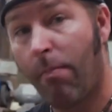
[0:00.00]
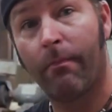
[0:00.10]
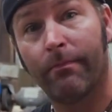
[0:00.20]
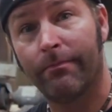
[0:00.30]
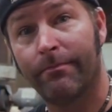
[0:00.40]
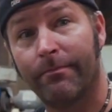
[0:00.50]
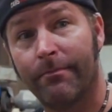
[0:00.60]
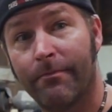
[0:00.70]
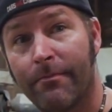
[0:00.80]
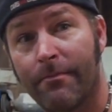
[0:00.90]
uh, yeah,
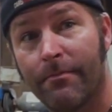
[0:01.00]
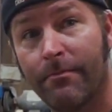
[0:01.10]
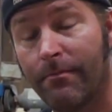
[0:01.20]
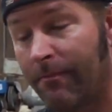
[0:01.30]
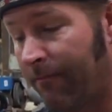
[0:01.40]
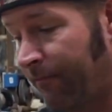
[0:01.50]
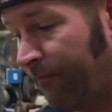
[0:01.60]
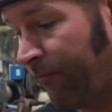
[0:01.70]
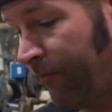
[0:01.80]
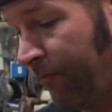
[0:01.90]
hopefully we can get this
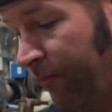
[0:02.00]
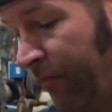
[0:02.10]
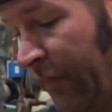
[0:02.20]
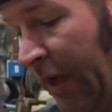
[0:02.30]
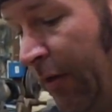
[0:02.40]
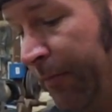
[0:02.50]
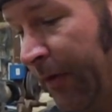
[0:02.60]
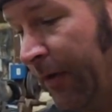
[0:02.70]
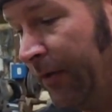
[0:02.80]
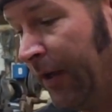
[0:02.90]
thing running again. Hope
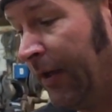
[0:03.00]
so.